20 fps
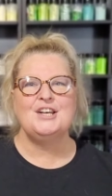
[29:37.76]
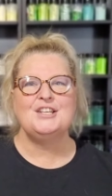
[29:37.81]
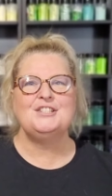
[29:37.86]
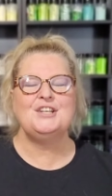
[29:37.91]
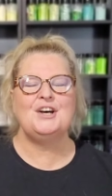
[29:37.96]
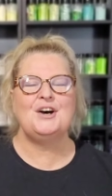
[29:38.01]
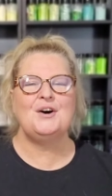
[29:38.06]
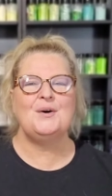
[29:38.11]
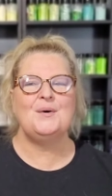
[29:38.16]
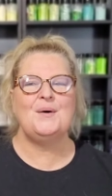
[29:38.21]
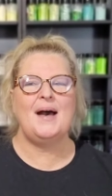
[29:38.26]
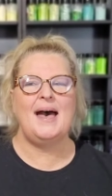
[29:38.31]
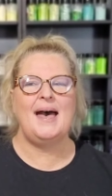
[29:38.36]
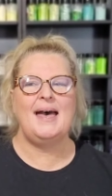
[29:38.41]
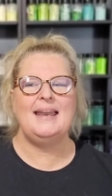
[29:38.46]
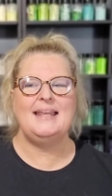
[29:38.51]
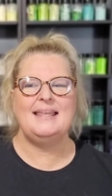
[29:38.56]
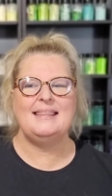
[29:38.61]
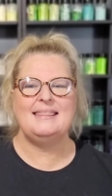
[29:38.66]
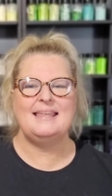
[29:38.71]
So
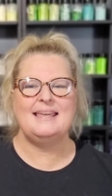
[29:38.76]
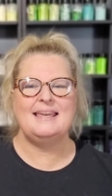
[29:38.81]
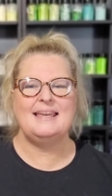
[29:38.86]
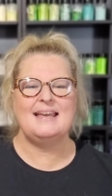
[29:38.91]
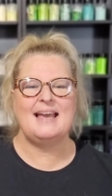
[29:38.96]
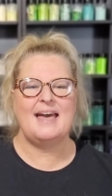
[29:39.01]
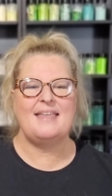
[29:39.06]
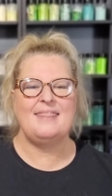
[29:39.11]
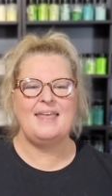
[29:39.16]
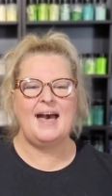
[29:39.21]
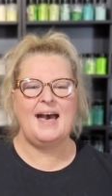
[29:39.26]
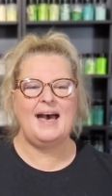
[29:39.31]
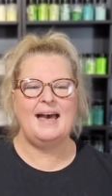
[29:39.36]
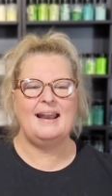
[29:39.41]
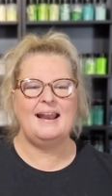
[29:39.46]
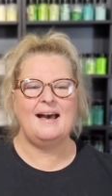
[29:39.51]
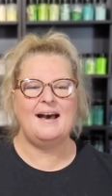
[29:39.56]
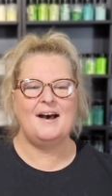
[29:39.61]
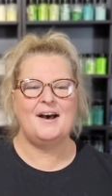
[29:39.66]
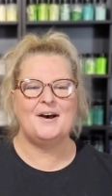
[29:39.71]
anything
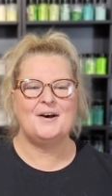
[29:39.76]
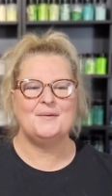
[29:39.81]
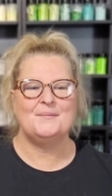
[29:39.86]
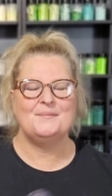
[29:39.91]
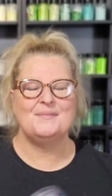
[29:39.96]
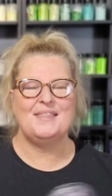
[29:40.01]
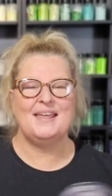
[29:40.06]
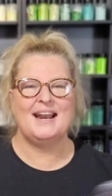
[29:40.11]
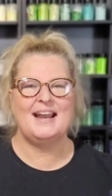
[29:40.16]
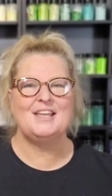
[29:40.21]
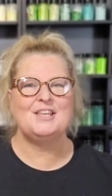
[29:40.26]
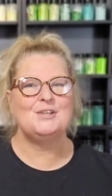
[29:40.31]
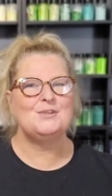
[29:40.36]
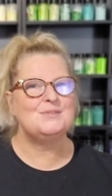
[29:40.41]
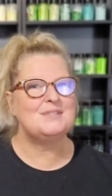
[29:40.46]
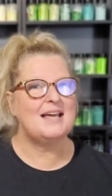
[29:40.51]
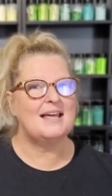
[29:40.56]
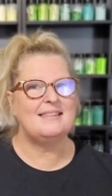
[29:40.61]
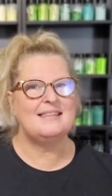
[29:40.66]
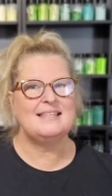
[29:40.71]
that that I
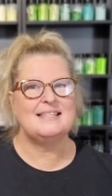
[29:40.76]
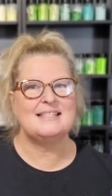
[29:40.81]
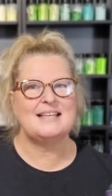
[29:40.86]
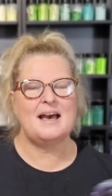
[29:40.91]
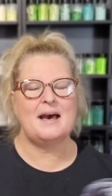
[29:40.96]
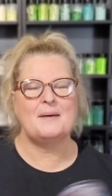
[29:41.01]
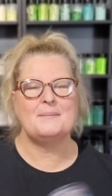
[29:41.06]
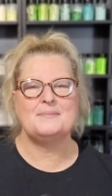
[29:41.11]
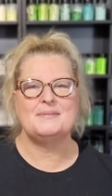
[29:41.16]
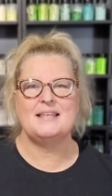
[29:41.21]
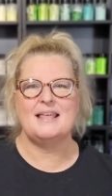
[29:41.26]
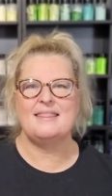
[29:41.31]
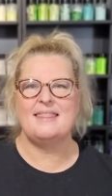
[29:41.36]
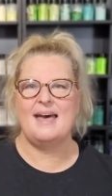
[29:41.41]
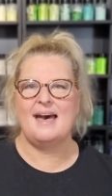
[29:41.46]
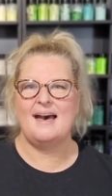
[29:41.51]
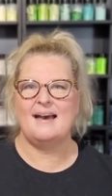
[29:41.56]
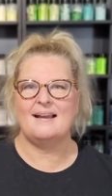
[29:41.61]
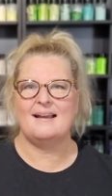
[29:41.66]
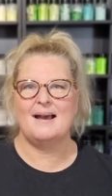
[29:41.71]
use on these cups
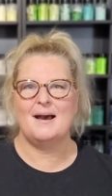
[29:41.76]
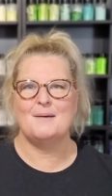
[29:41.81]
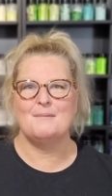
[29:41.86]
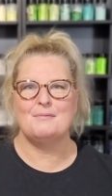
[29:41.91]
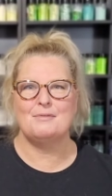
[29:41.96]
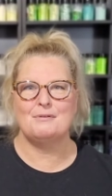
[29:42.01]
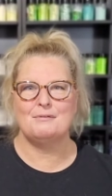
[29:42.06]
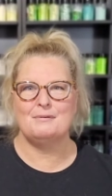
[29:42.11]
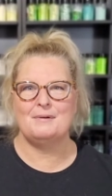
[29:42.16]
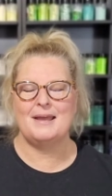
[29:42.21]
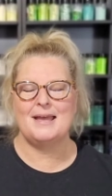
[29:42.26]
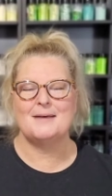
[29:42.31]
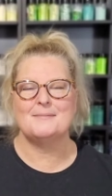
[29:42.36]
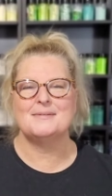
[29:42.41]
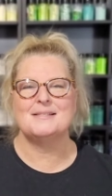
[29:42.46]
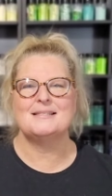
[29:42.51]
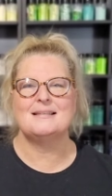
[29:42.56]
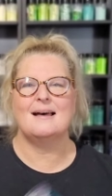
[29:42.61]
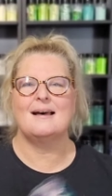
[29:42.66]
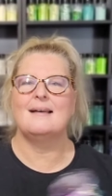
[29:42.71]
that come through
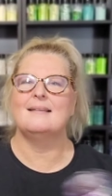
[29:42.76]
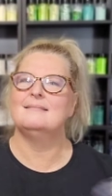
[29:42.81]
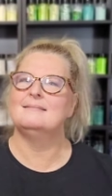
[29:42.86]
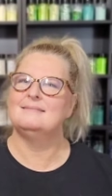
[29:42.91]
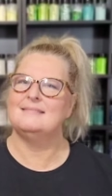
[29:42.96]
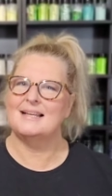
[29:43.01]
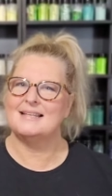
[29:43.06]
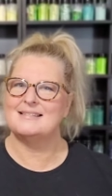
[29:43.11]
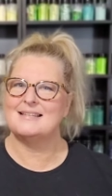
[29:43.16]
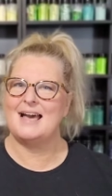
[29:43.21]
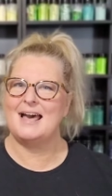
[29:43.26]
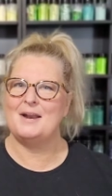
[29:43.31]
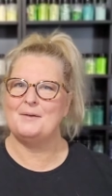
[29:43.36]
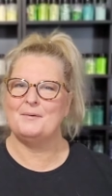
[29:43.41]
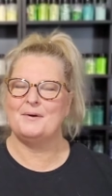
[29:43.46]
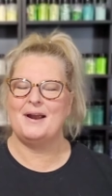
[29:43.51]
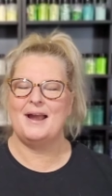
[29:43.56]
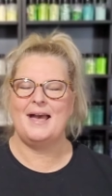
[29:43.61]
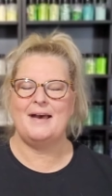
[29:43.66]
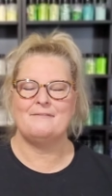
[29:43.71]
Amazon, that's kind of
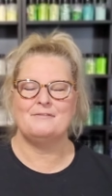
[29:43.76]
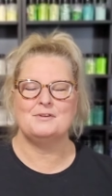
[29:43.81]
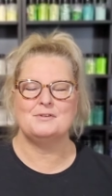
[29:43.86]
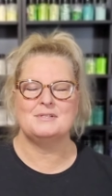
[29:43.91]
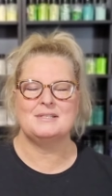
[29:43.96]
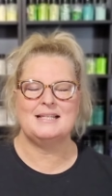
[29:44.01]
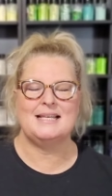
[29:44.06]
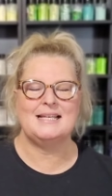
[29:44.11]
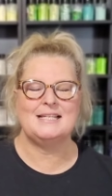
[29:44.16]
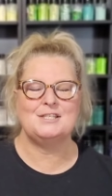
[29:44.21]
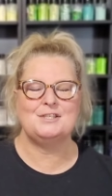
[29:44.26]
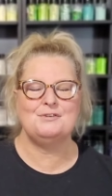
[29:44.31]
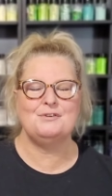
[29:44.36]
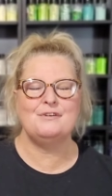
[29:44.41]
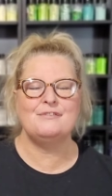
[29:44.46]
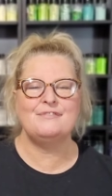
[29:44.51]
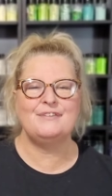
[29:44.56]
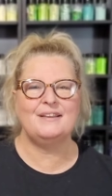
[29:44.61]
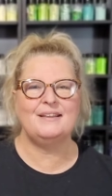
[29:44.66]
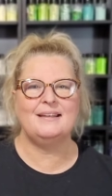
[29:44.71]
where I have those links. They're
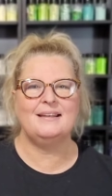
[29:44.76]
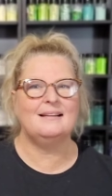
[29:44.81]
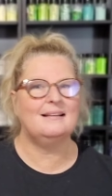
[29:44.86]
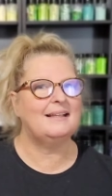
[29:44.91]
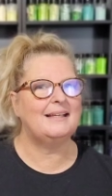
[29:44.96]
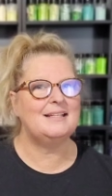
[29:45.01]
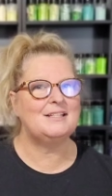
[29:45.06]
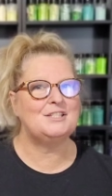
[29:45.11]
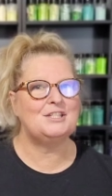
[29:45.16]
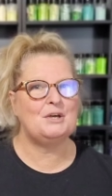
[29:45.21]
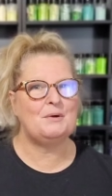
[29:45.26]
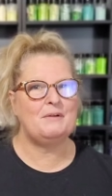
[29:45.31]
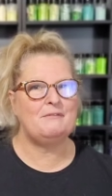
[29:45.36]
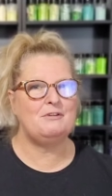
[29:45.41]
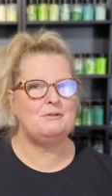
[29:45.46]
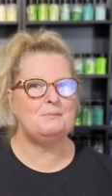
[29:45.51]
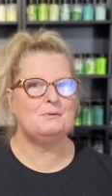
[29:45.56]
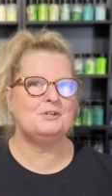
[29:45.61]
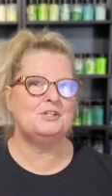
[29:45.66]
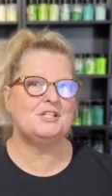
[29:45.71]
affiliate links, so if
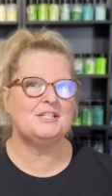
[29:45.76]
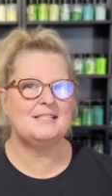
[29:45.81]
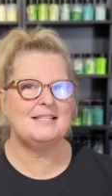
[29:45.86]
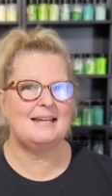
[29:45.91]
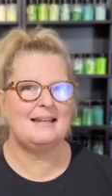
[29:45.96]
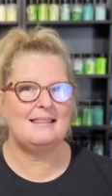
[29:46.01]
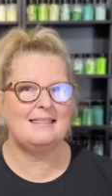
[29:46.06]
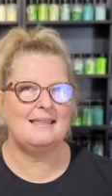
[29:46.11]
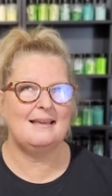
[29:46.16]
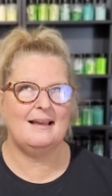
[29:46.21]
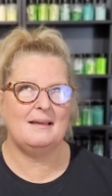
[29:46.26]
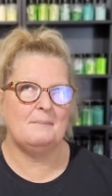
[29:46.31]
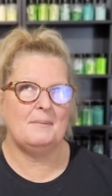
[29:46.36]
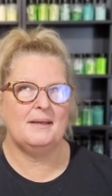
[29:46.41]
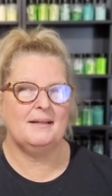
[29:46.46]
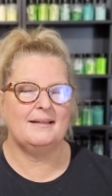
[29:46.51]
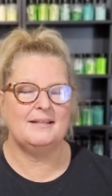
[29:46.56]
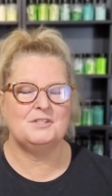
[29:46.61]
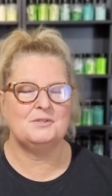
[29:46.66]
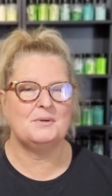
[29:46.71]
you purchase anything, I
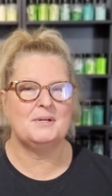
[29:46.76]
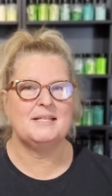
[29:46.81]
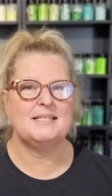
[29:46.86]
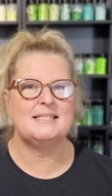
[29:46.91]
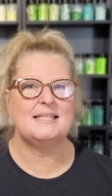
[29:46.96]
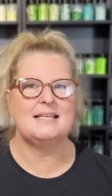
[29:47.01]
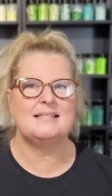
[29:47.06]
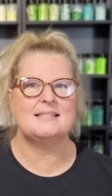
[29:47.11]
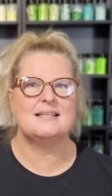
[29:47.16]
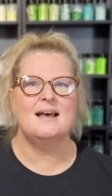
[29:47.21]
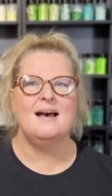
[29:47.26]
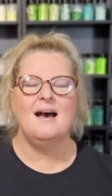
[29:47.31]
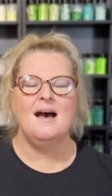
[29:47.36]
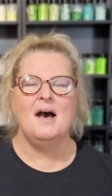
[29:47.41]
make like 20 cents.